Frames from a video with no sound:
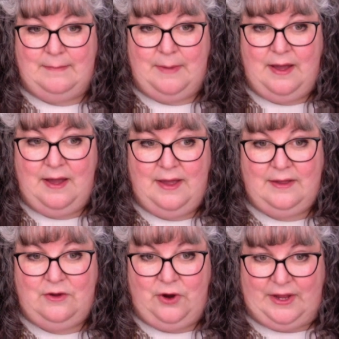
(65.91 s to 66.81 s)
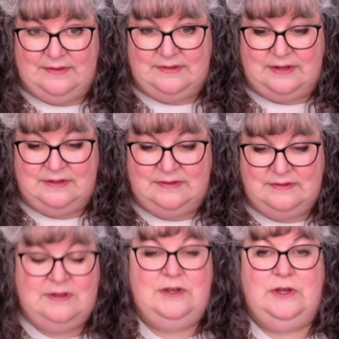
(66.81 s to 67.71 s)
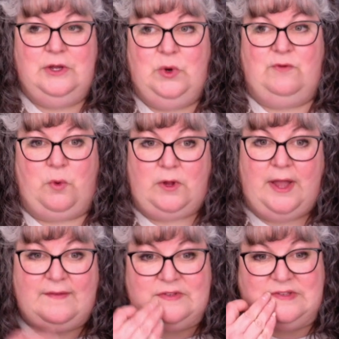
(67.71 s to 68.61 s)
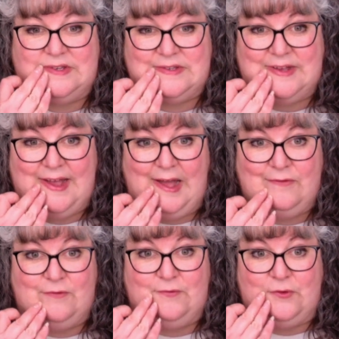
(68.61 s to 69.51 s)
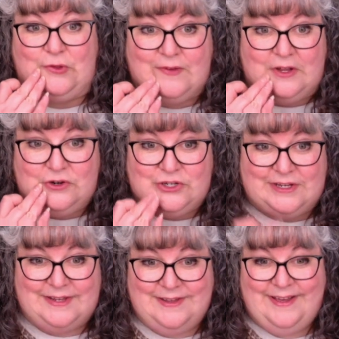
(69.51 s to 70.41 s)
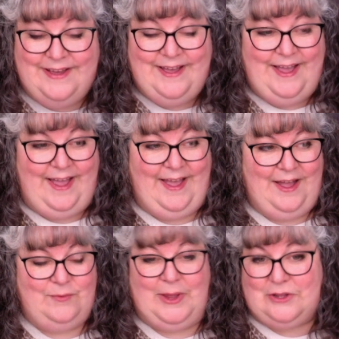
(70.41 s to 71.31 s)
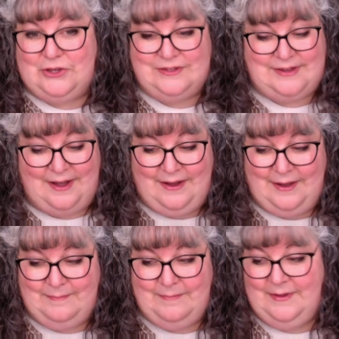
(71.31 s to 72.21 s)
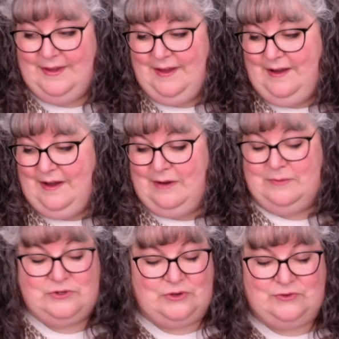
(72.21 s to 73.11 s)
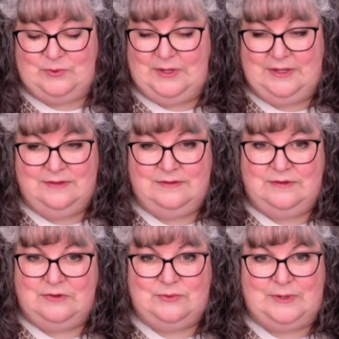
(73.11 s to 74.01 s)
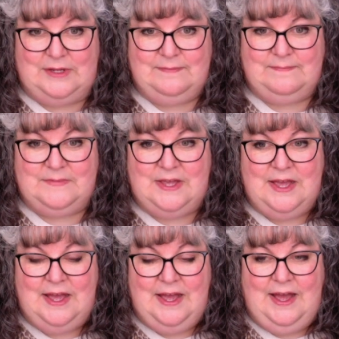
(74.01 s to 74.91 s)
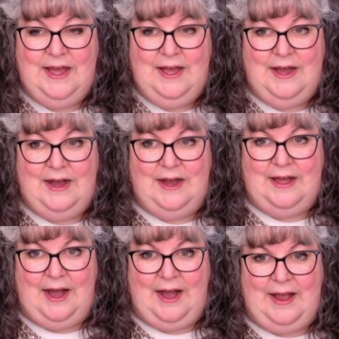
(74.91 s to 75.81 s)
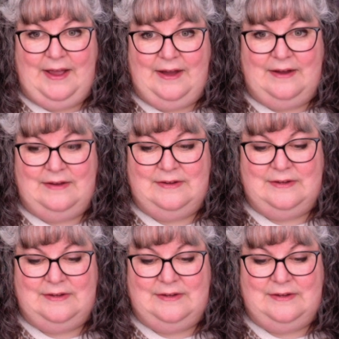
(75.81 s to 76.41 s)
my grandsons, who are 4.5 and 6.5, and full of energy, and we had a good time. They're so sweet, so sweet. I